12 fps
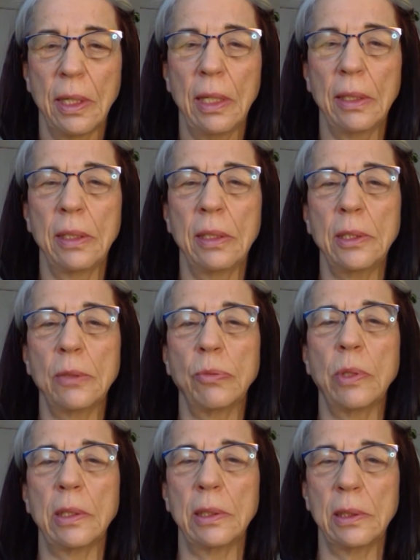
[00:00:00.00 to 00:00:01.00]
And this
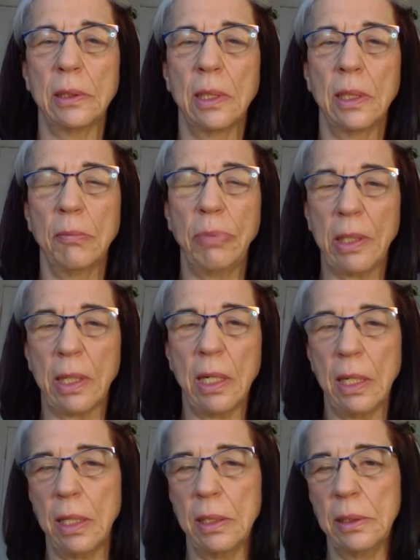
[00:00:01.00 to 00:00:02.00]
was
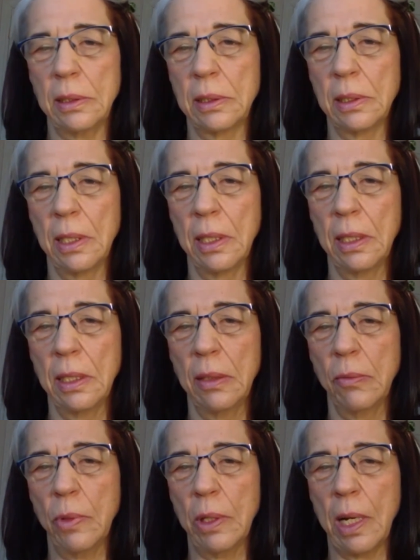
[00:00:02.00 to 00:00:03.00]
because
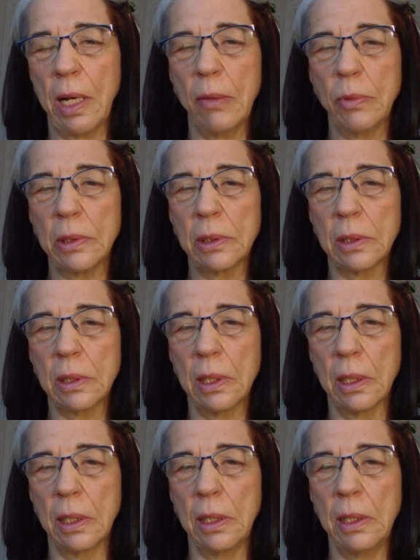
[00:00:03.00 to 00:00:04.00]
when I was
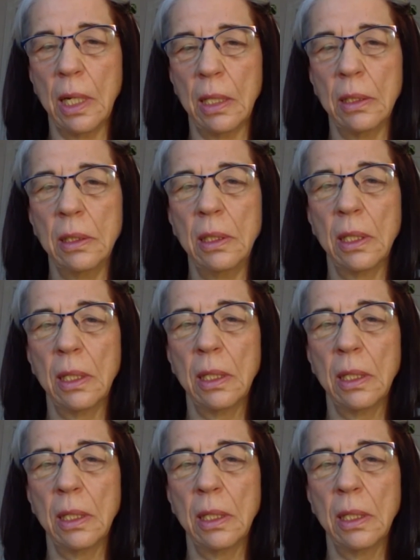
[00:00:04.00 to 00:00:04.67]
young,